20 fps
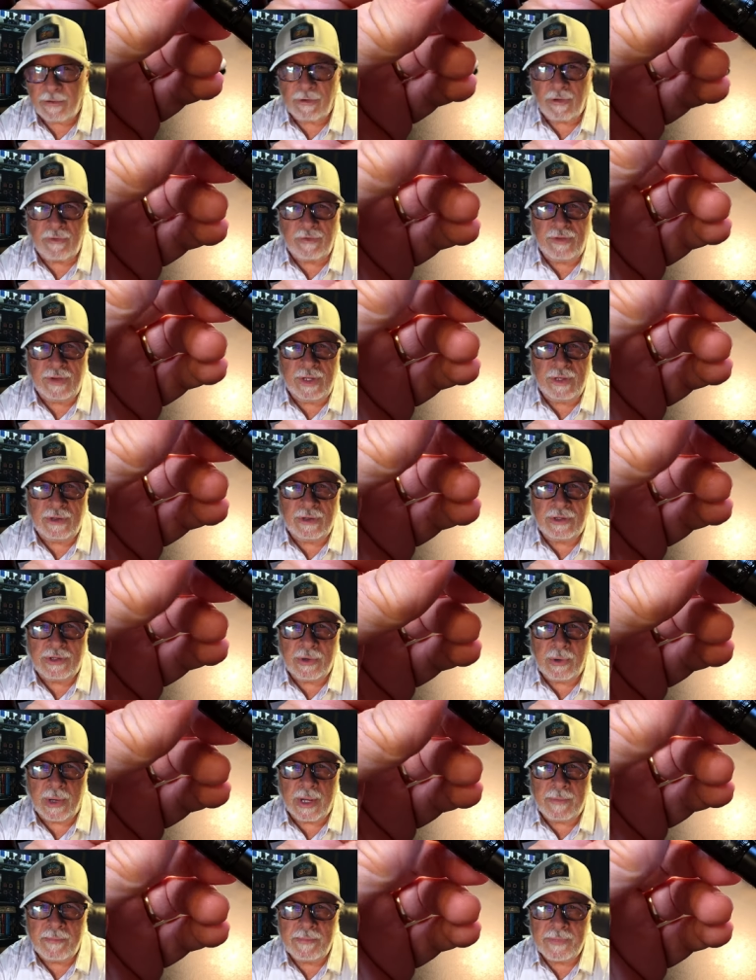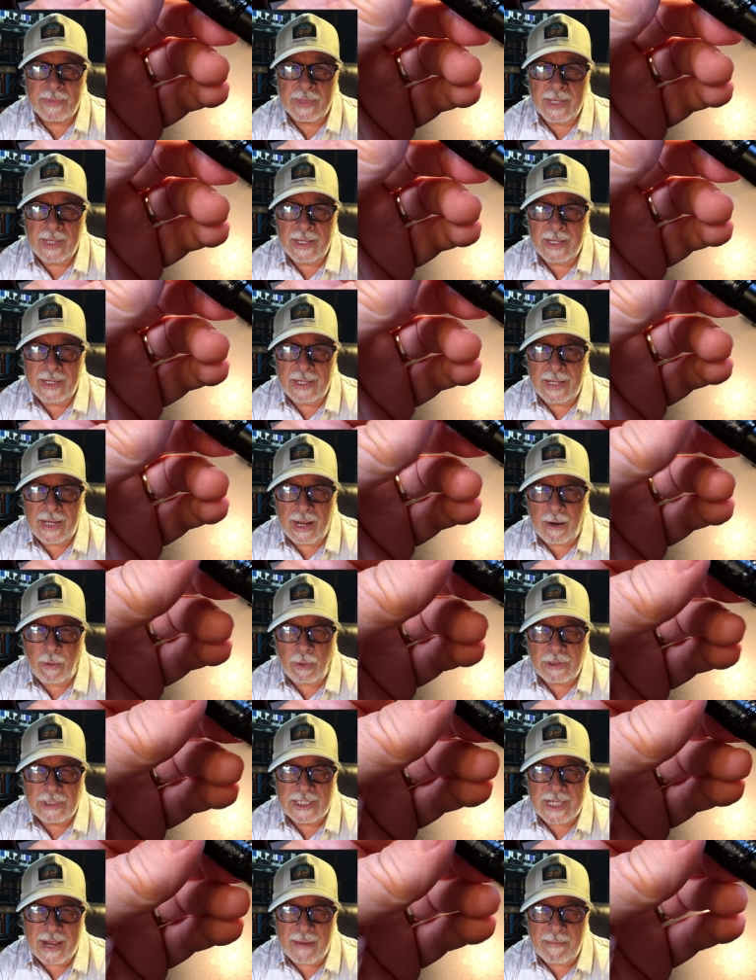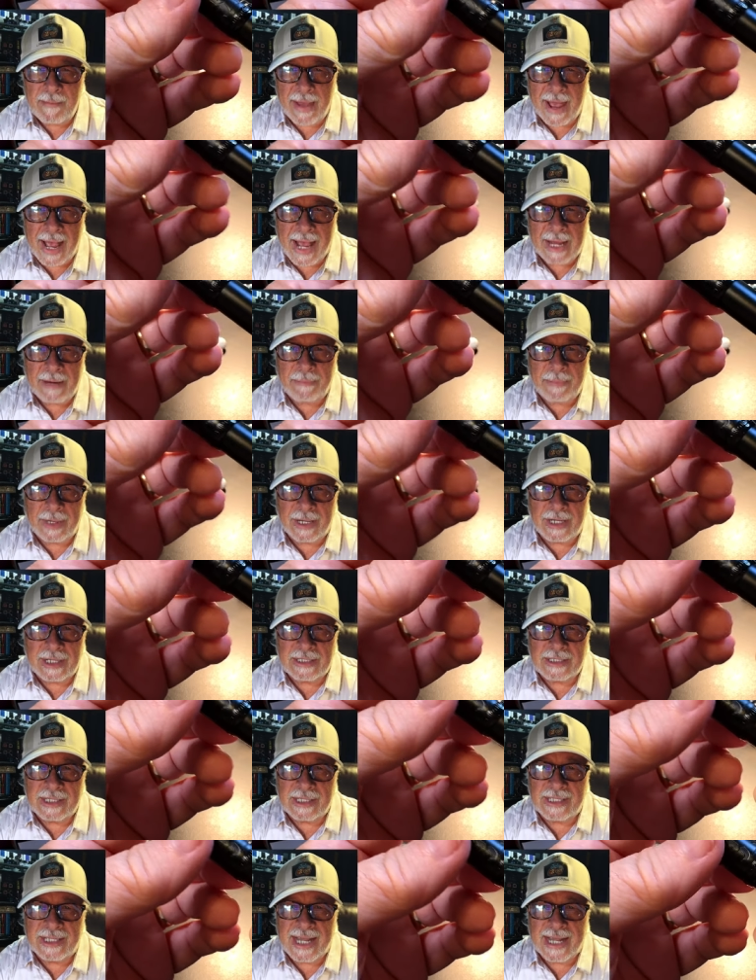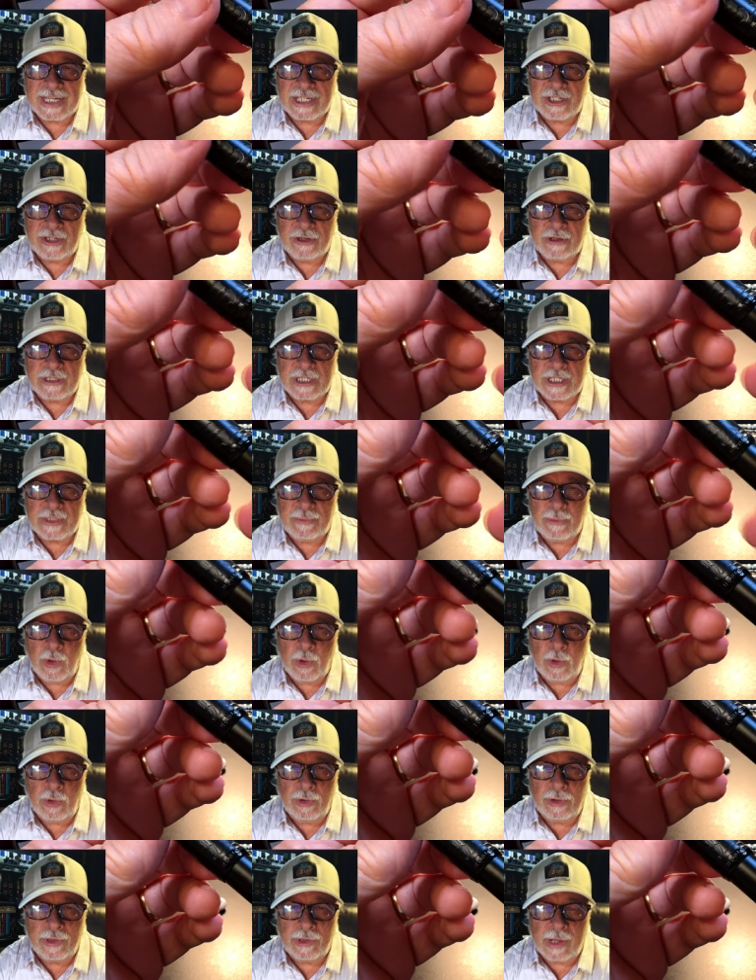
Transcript: of a feel to it. I won't say matte because the texture is smooth